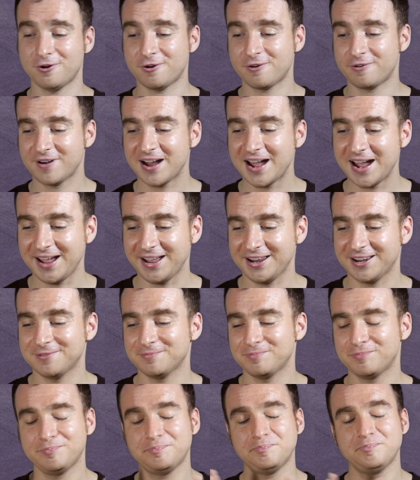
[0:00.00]
All right.
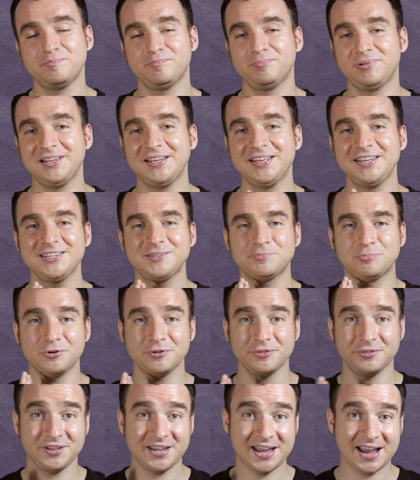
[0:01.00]
Please
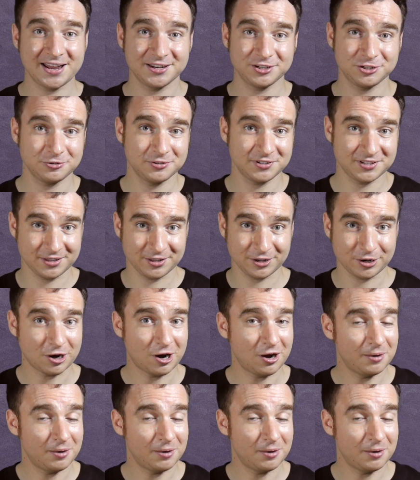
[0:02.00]
put the answers in the